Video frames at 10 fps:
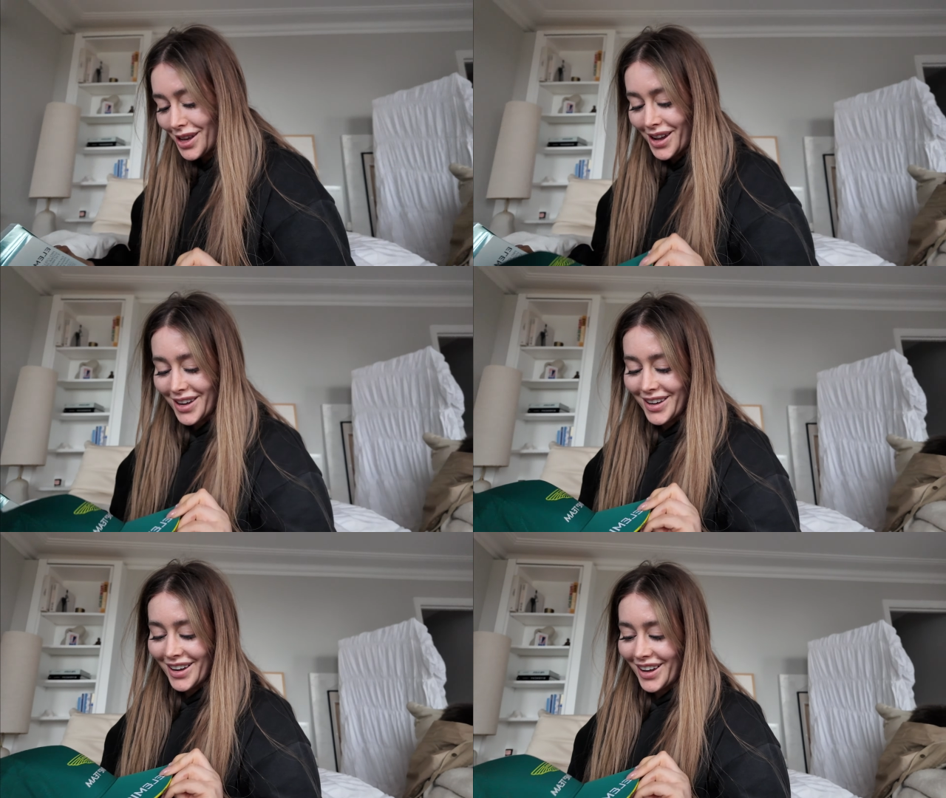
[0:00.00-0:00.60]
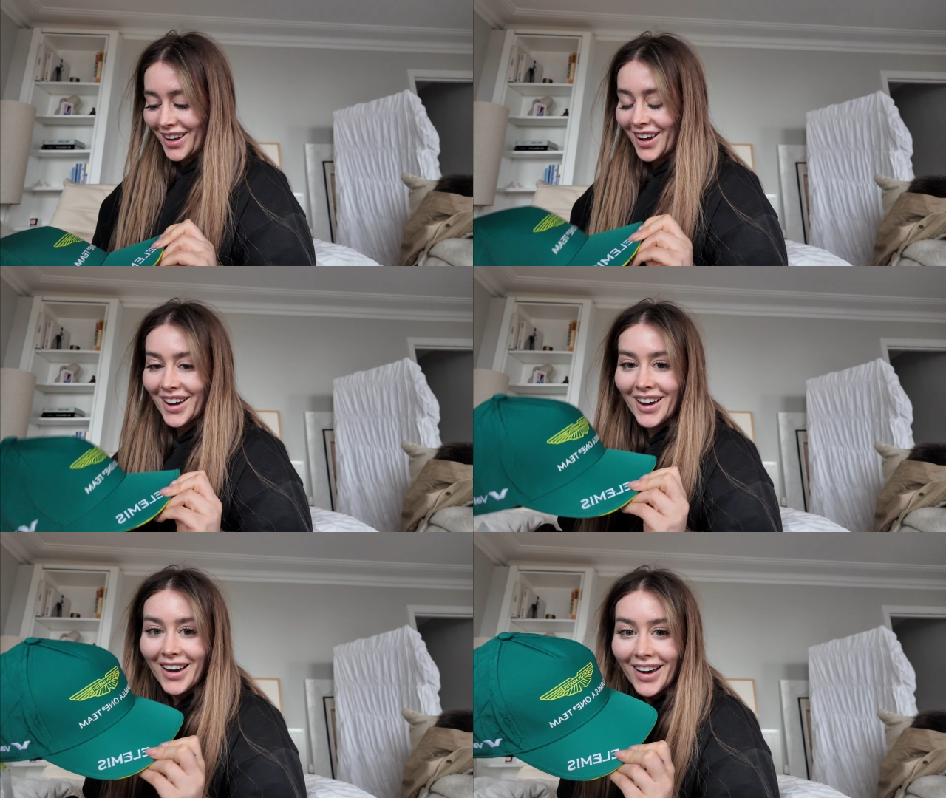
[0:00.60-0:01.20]
like
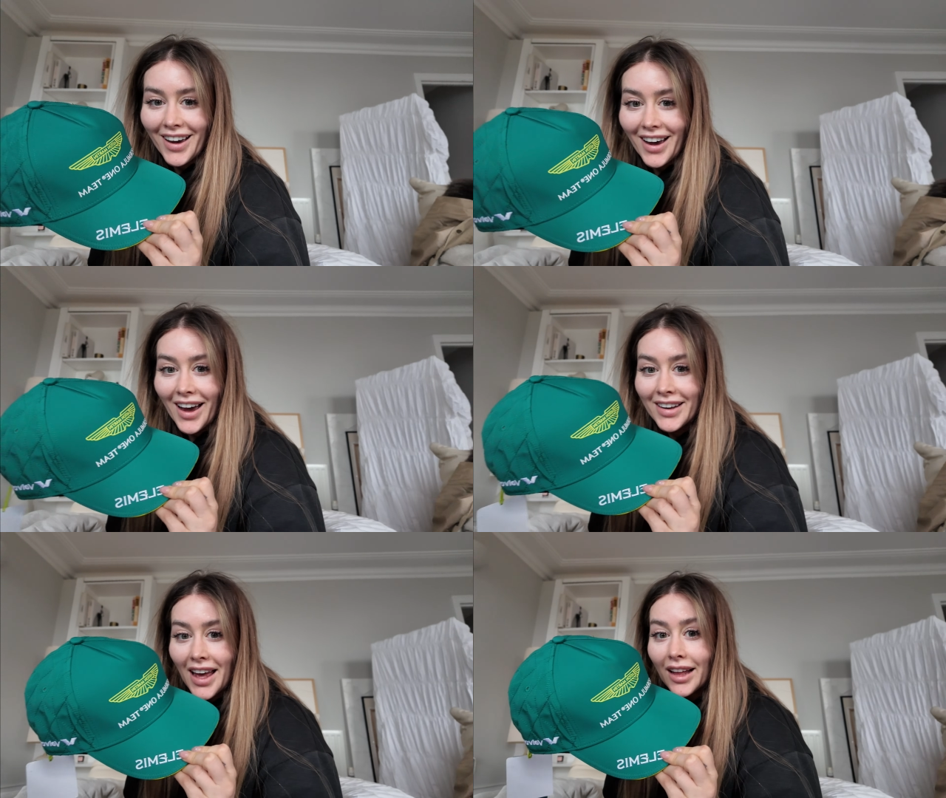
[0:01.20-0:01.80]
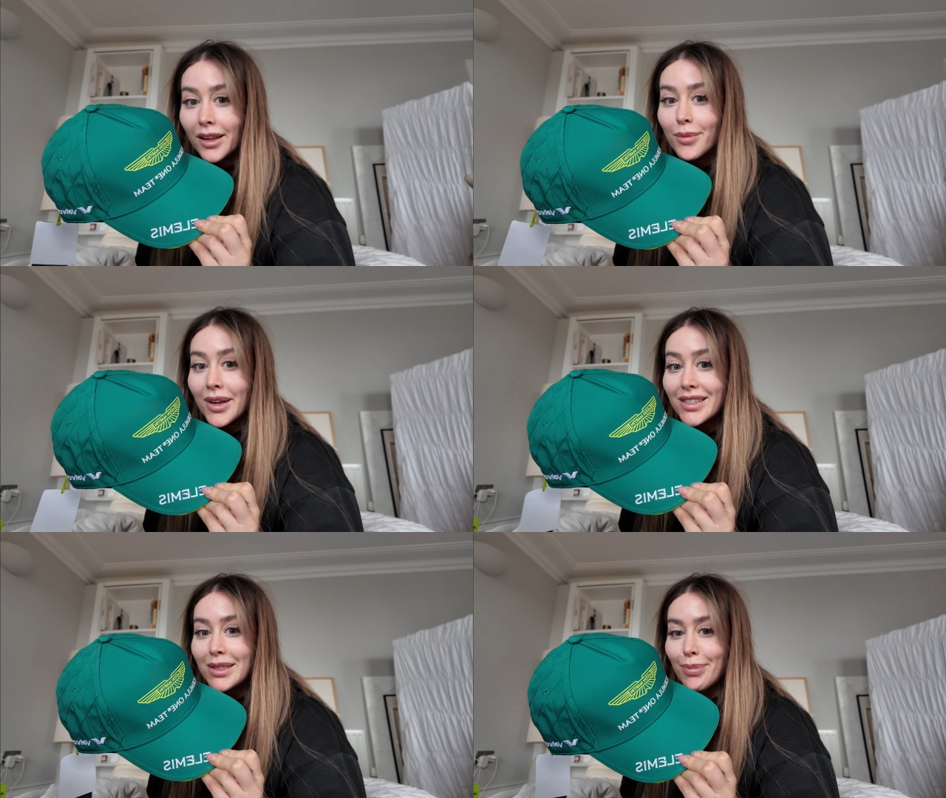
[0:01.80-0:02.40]
an
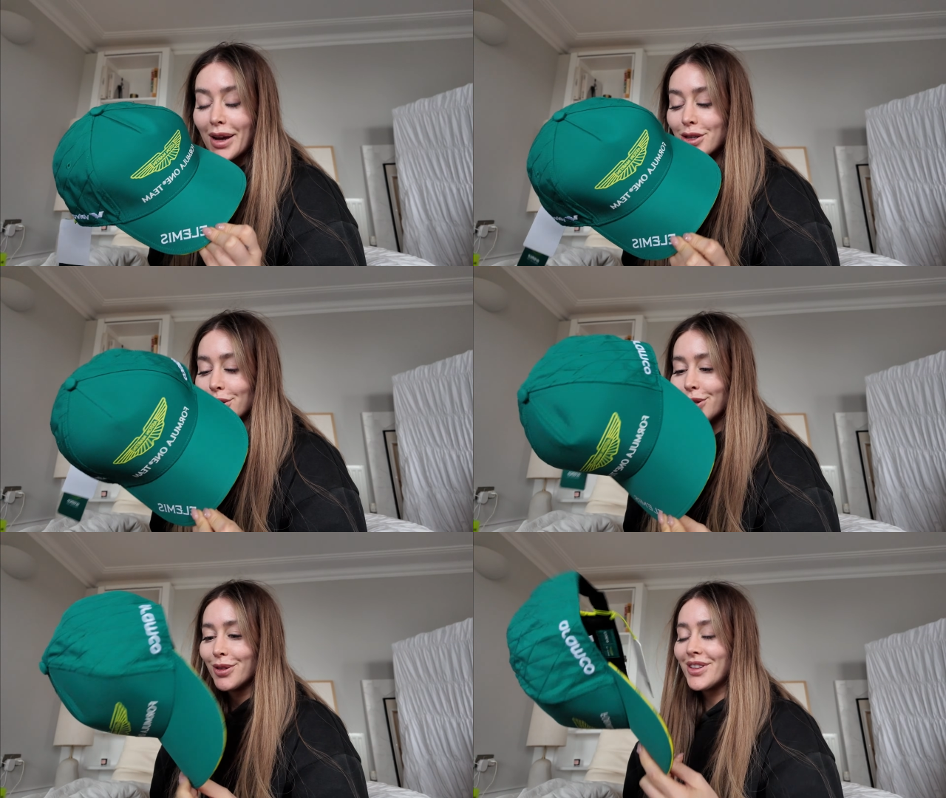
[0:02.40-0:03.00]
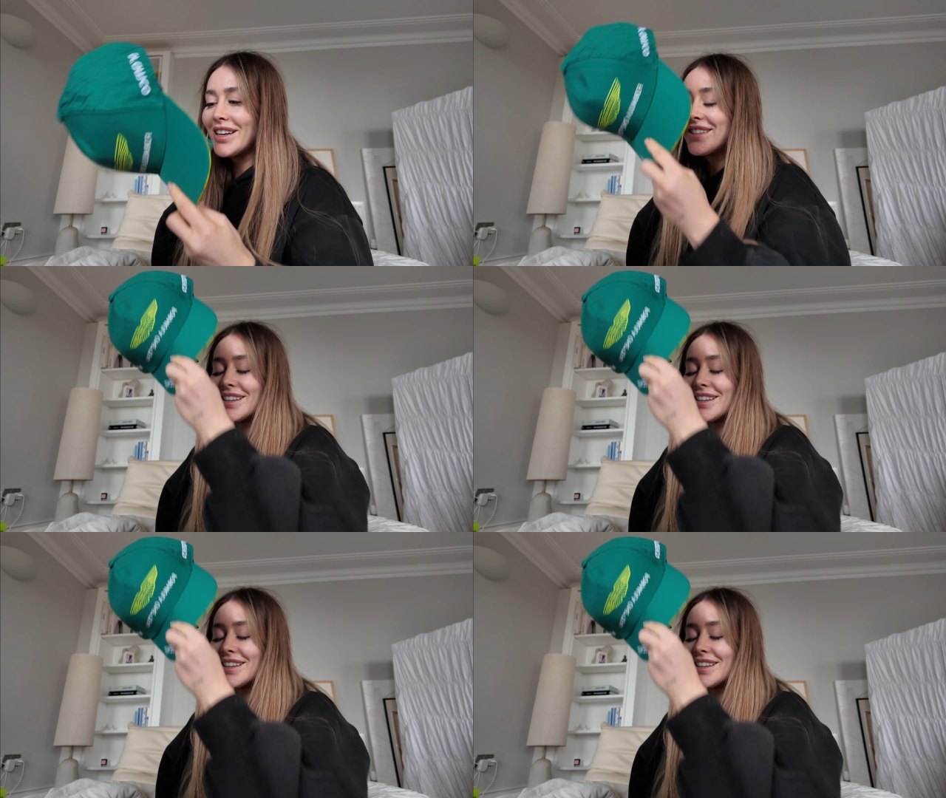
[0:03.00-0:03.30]
Elemis special. This